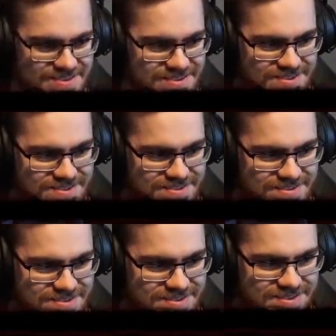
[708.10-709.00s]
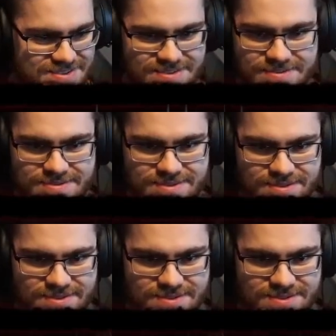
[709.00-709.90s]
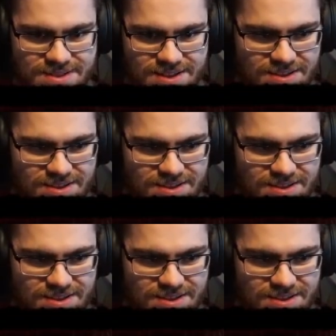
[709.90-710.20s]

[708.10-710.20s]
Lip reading: Nobody speaks.